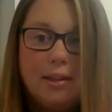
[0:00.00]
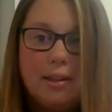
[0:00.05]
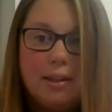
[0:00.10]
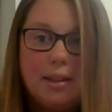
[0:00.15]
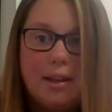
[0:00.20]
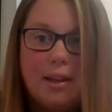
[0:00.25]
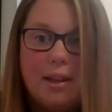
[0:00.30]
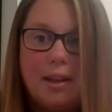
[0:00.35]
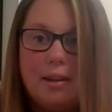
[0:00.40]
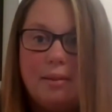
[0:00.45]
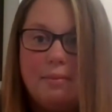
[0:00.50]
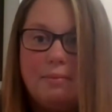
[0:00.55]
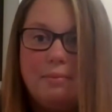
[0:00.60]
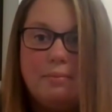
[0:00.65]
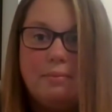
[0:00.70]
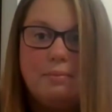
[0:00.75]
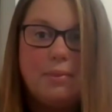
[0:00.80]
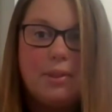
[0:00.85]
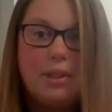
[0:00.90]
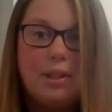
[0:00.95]

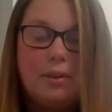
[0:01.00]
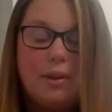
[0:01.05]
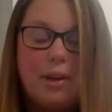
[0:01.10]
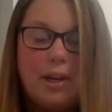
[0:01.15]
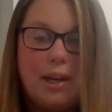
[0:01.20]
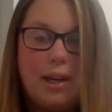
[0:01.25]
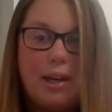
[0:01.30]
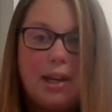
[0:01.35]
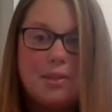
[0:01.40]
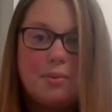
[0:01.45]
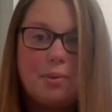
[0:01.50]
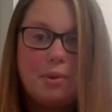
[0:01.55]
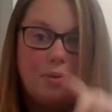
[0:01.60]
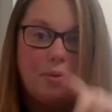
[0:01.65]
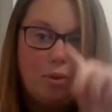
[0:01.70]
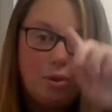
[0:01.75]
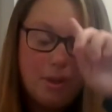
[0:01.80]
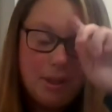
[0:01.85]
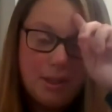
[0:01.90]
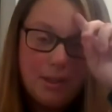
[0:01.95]
And as we
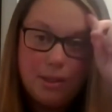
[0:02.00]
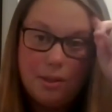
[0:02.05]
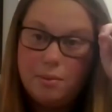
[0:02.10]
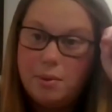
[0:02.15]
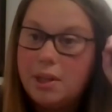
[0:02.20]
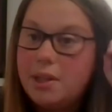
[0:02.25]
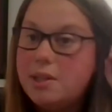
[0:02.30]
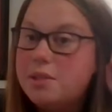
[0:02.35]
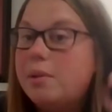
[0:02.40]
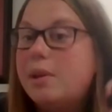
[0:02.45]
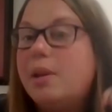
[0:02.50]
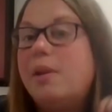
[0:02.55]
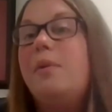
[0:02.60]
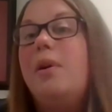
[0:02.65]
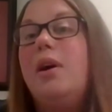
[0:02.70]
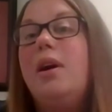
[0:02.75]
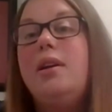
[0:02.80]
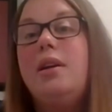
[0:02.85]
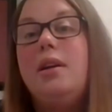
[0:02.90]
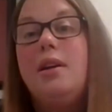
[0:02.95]
roll into
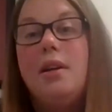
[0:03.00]
2021,